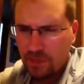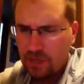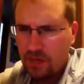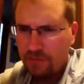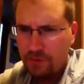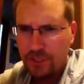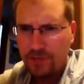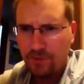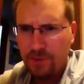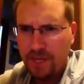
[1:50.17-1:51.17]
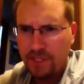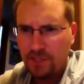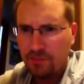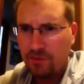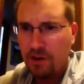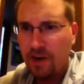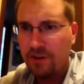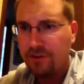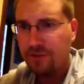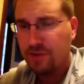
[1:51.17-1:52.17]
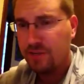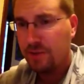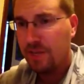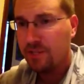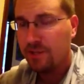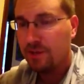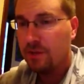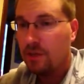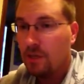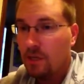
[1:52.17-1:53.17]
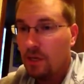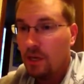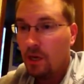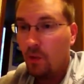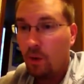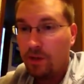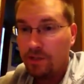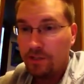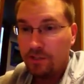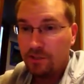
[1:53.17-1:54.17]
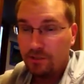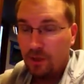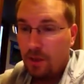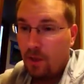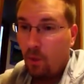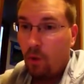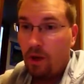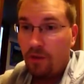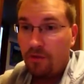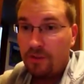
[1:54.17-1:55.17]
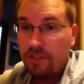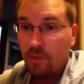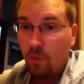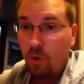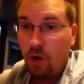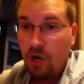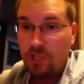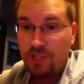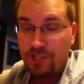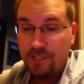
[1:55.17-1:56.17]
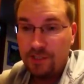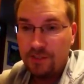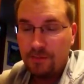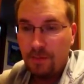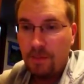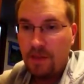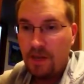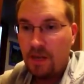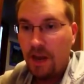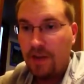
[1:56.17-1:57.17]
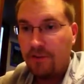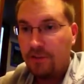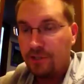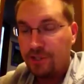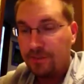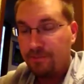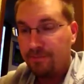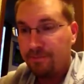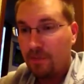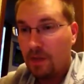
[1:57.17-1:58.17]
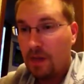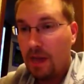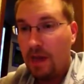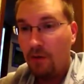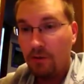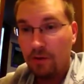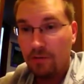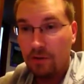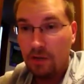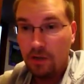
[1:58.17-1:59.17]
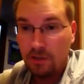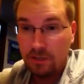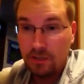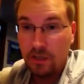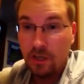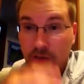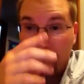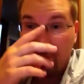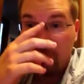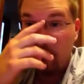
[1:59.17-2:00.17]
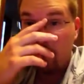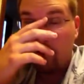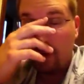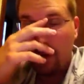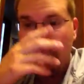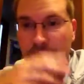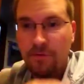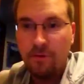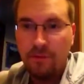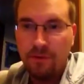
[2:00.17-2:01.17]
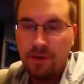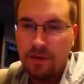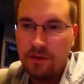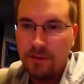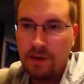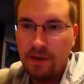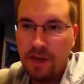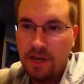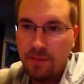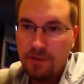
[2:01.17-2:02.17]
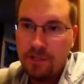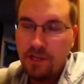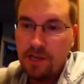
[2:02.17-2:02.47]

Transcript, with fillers: uh, for several minutes prior to intubation. What does this do? Well, this washes the nitrogen out of the lungs. Um, the typical atmosphere we breathe is about 80%